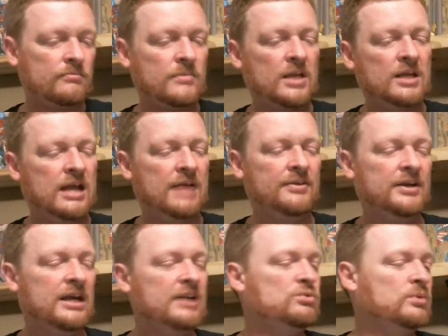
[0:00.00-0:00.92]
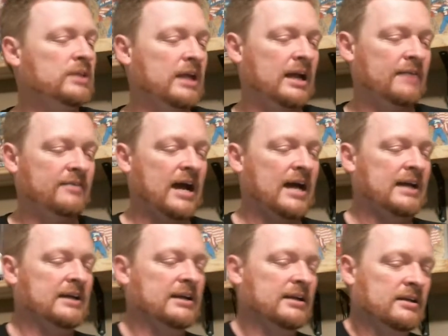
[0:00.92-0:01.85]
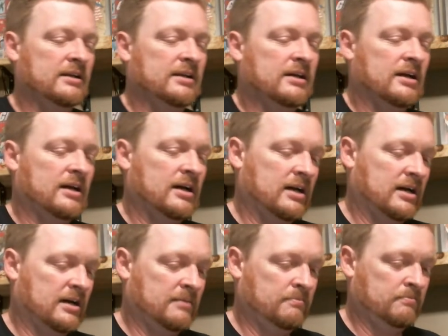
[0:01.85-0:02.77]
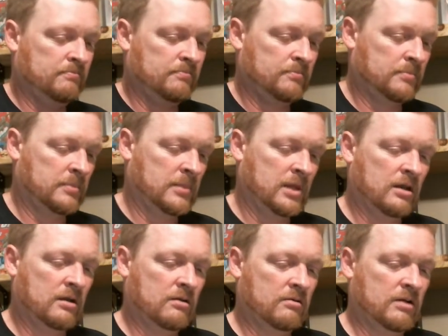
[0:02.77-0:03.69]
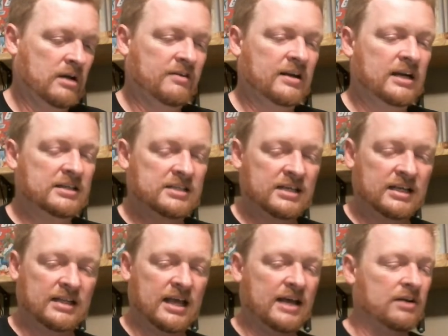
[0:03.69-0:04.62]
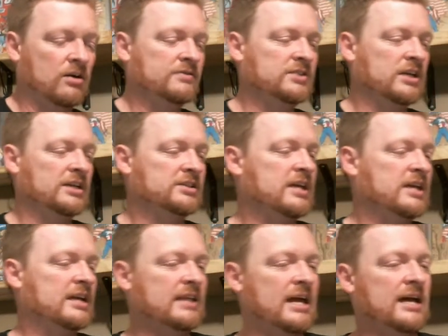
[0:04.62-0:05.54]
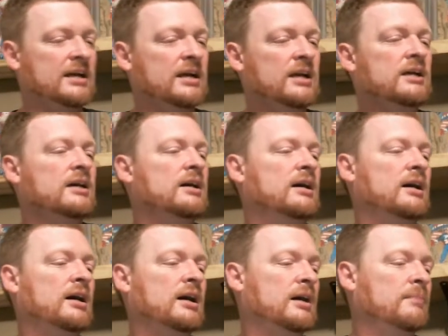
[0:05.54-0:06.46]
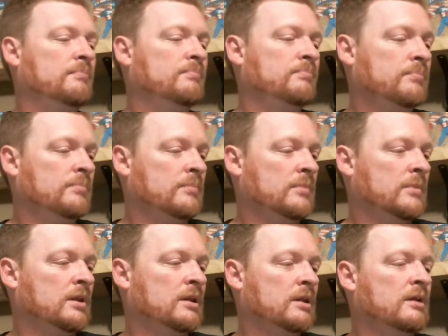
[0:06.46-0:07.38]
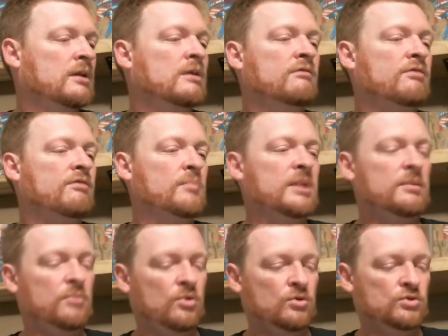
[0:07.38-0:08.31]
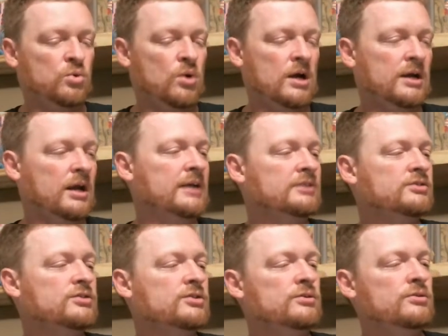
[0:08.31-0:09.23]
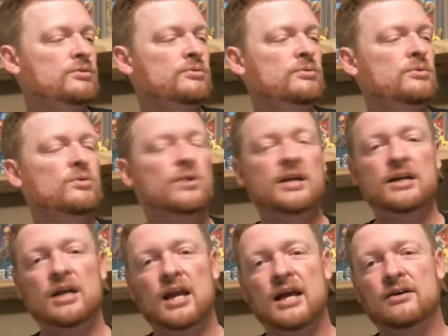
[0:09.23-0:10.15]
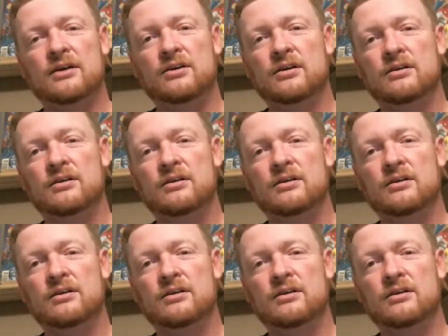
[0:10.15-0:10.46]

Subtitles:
Now the next one that I've got, I forgot to get that off, so let's take that. From Emerald Twilight 2, Green Lantern